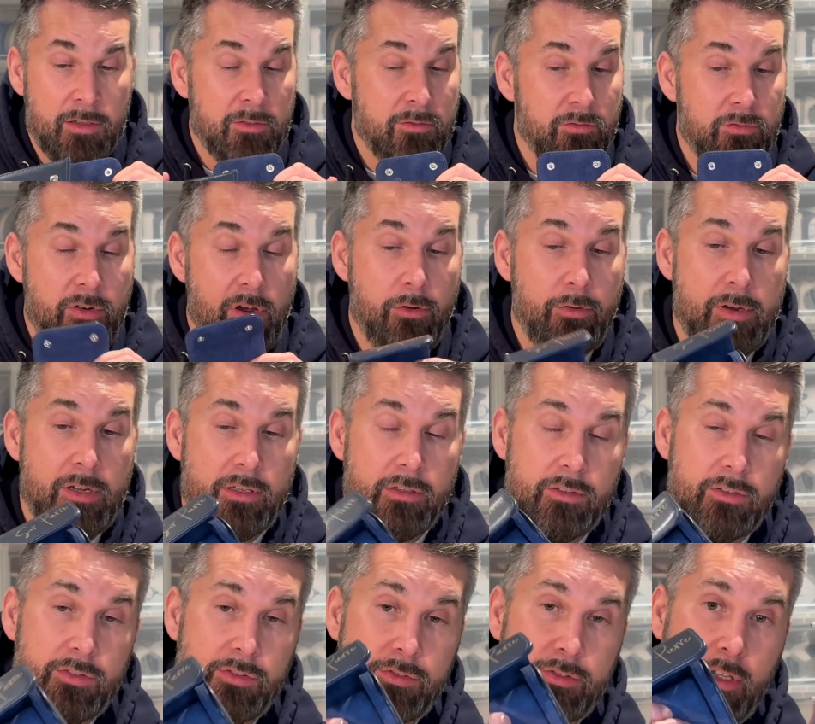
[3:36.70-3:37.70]
Very
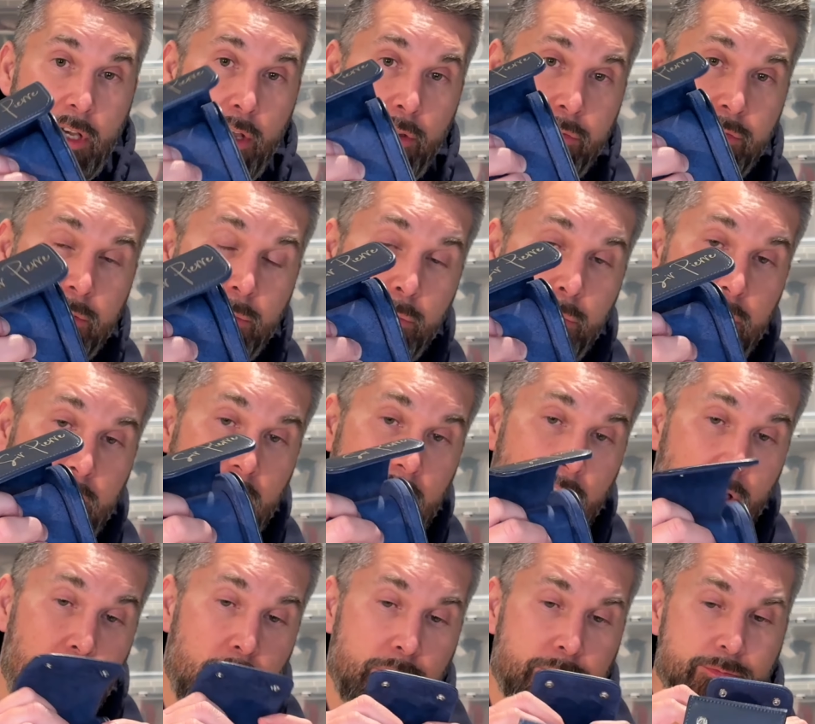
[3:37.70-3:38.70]
soft
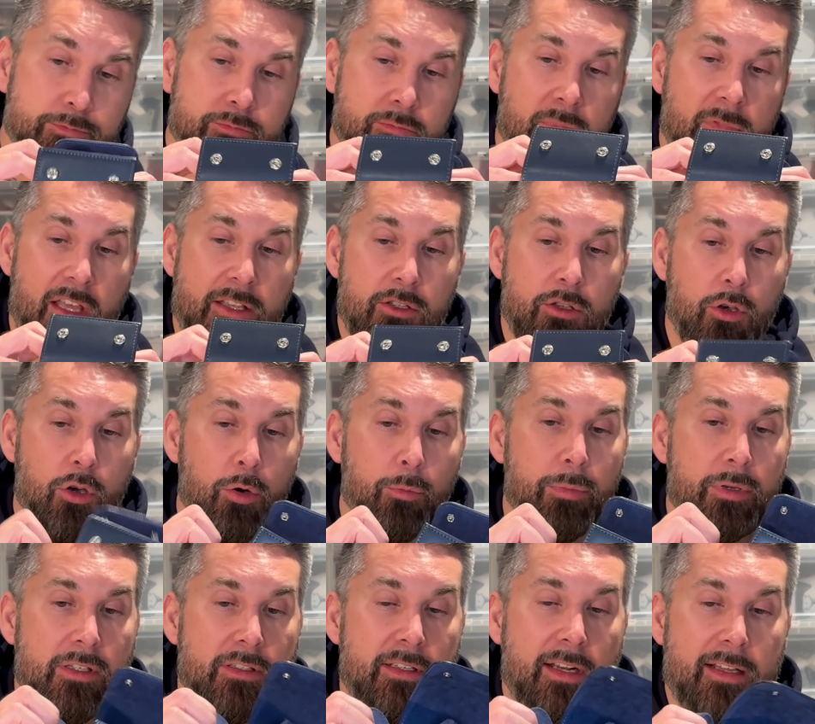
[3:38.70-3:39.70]
pillow, and you
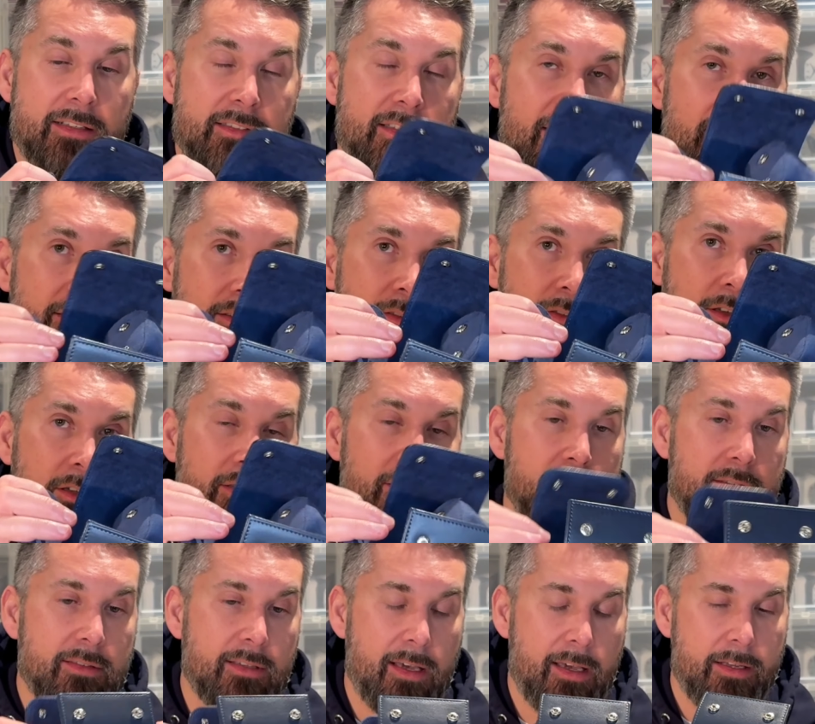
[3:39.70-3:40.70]
open it like this on the
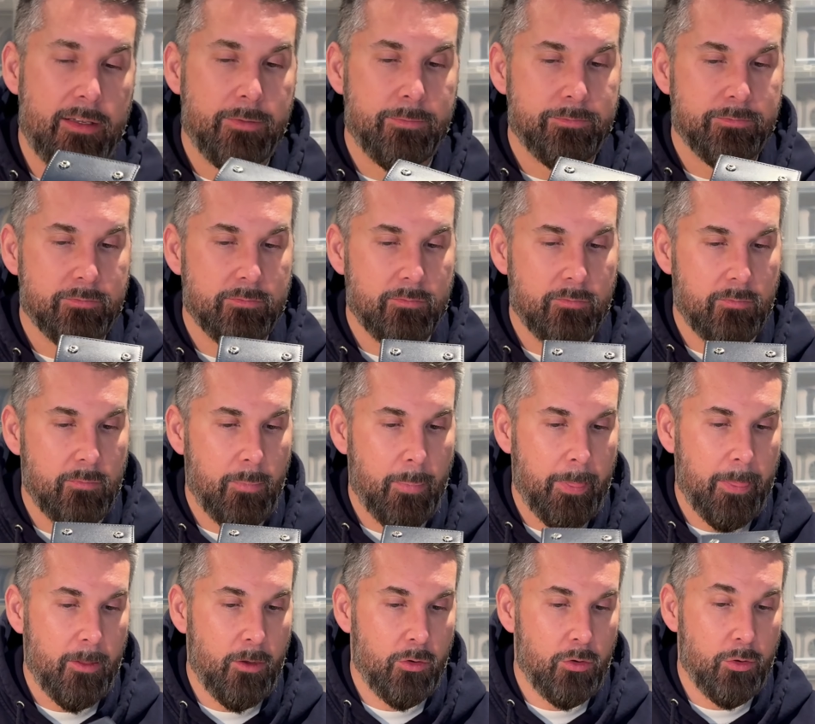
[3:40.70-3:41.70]
side,
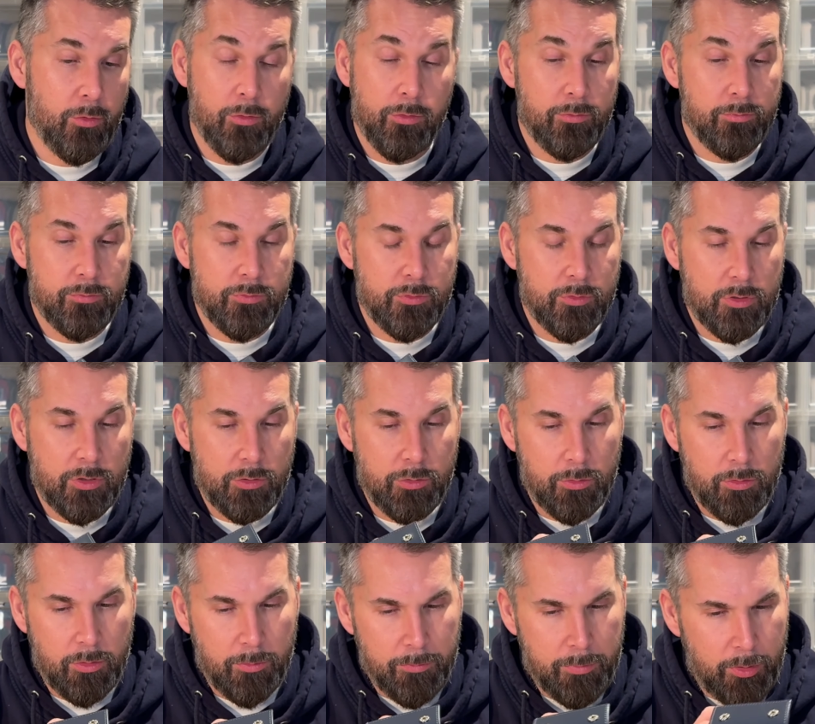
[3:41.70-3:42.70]
or you can do
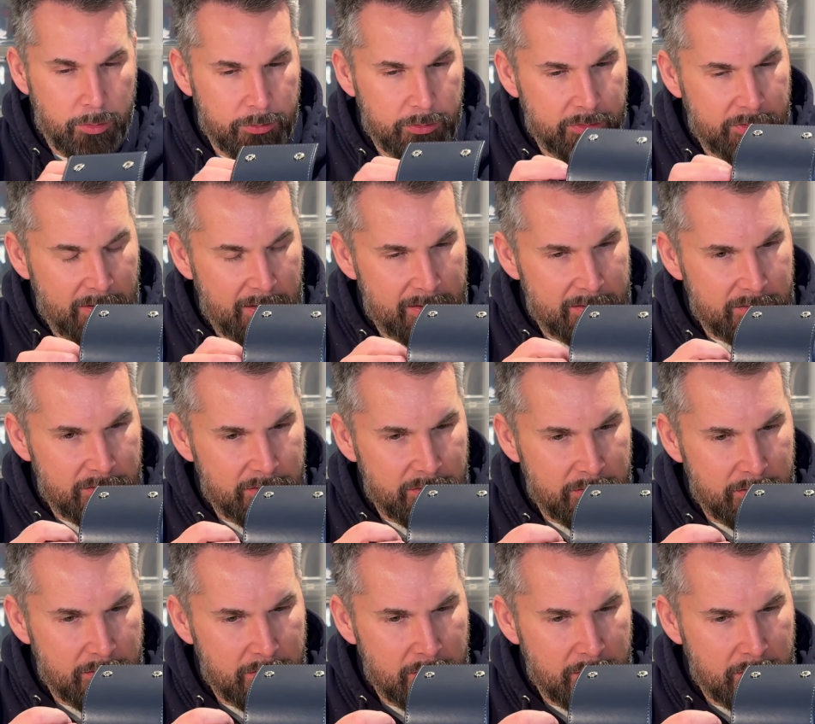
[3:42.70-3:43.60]
it on both sides.